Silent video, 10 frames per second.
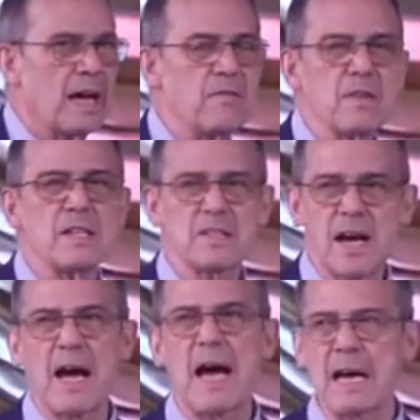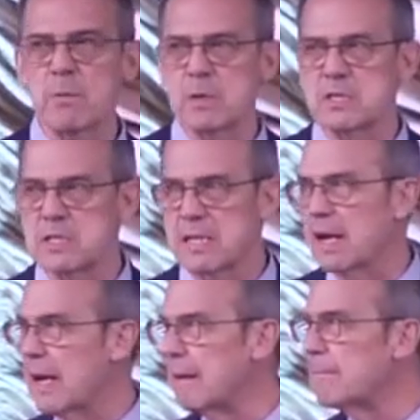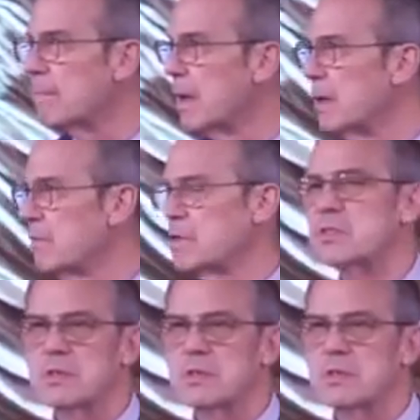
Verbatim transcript: life is a high risk time for